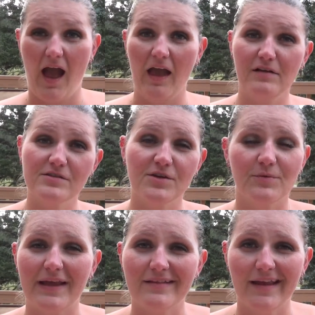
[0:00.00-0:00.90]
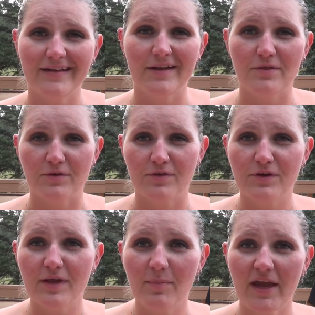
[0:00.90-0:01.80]
I also read like another
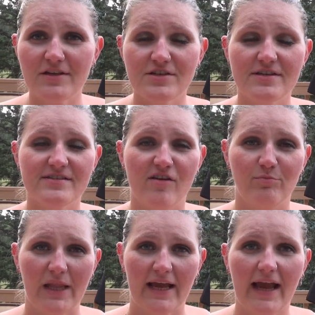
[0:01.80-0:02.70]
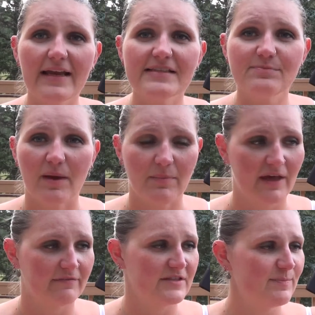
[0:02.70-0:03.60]
30 pages of Black Ice by
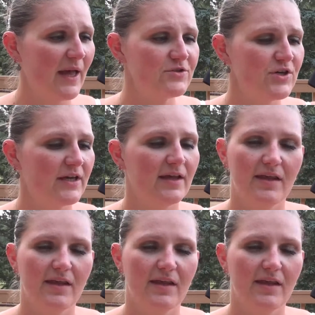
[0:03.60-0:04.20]
Becca Fitzpatrick.